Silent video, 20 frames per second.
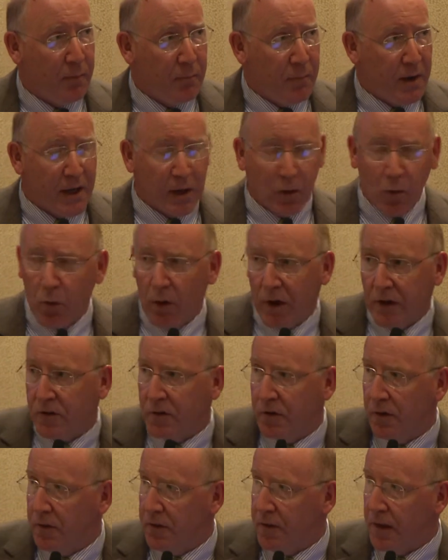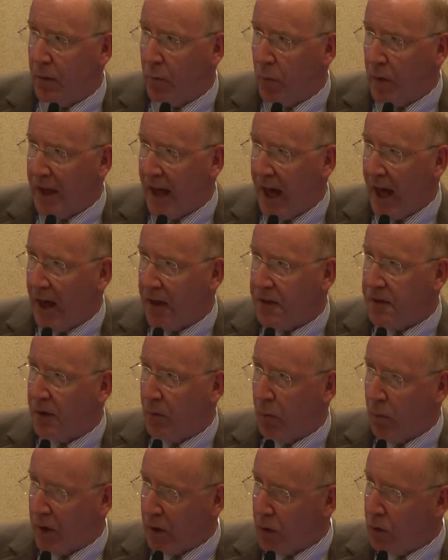many questions that we asked
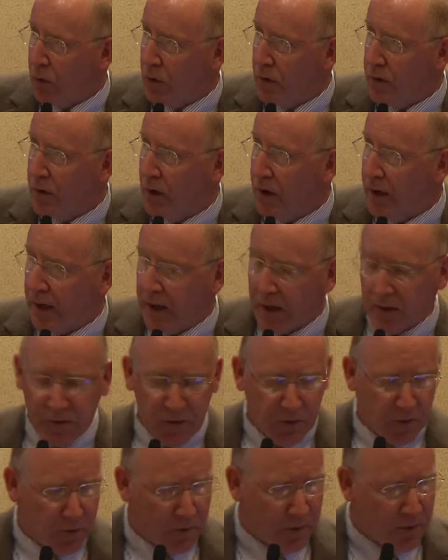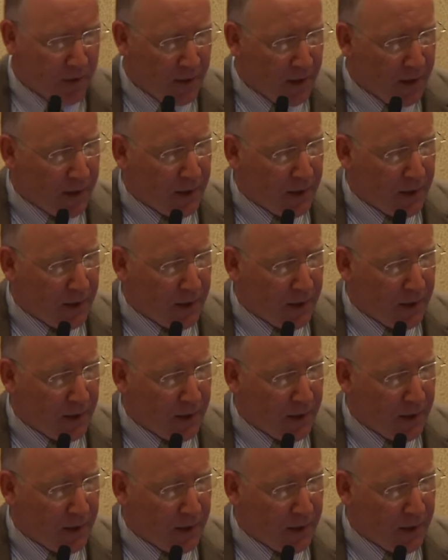that we could not answer,